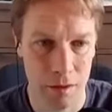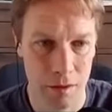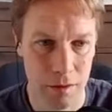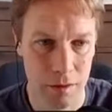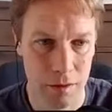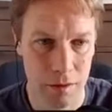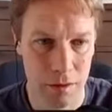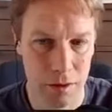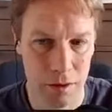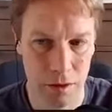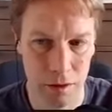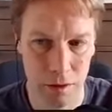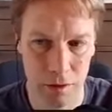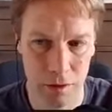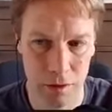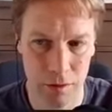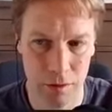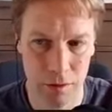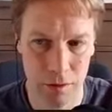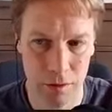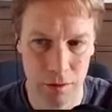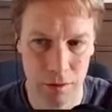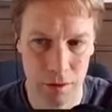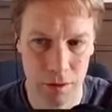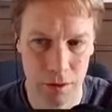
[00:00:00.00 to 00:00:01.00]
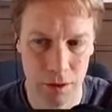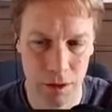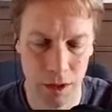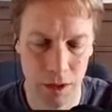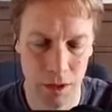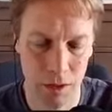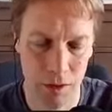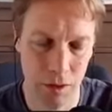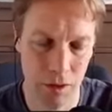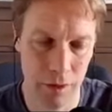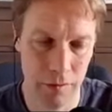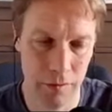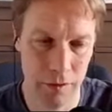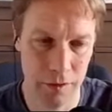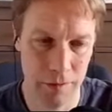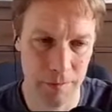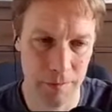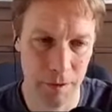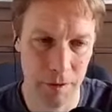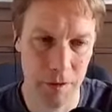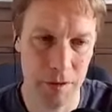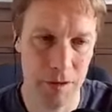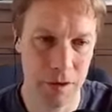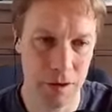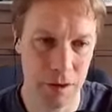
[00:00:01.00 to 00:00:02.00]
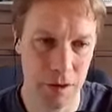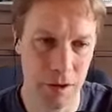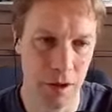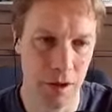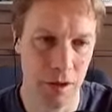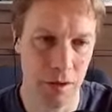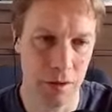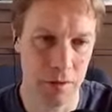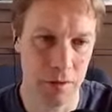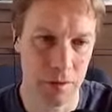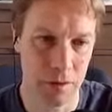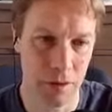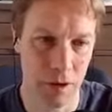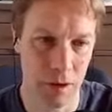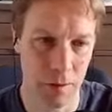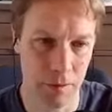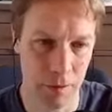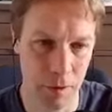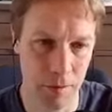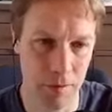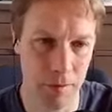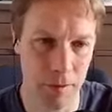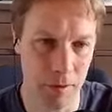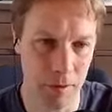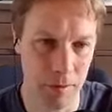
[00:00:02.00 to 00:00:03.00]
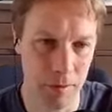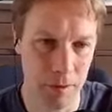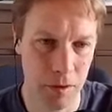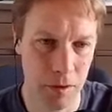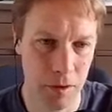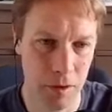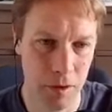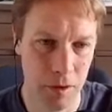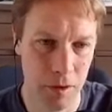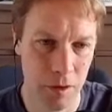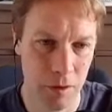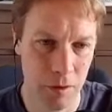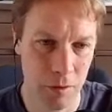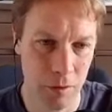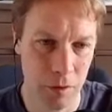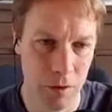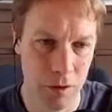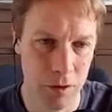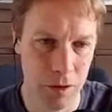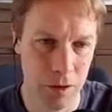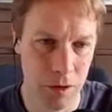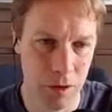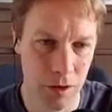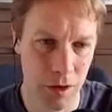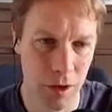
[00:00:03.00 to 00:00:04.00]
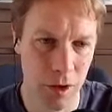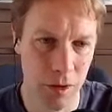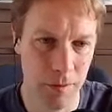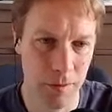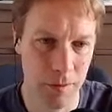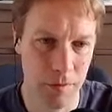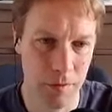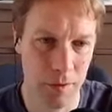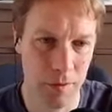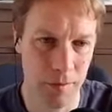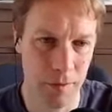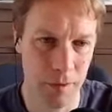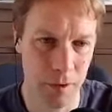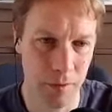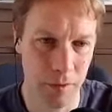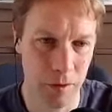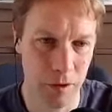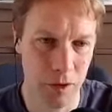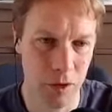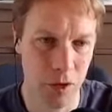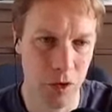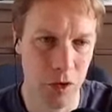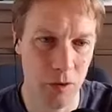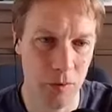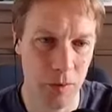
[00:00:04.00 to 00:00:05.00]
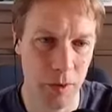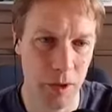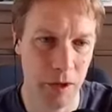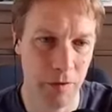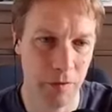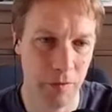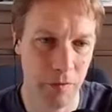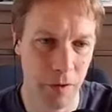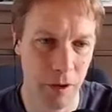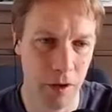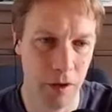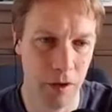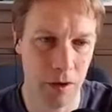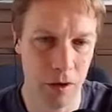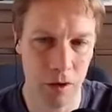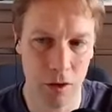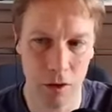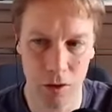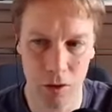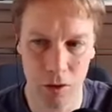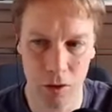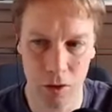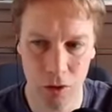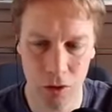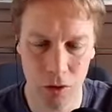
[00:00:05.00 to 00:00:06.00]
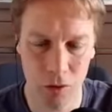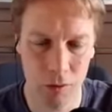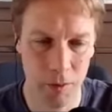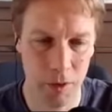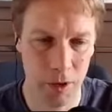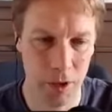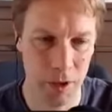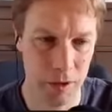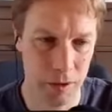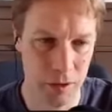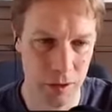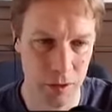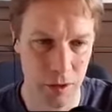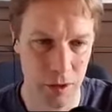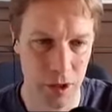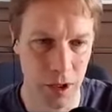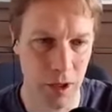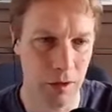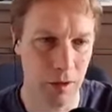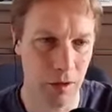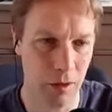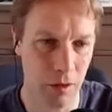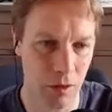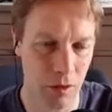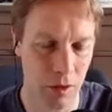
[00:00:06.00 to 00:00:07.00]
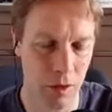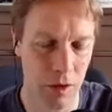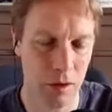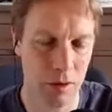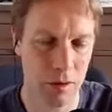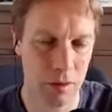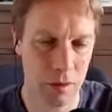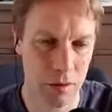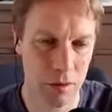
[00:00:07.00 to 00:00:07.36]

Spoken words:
So that kind of exposes our problem. What's the type of something which could be a file logger or could be a stood out logger?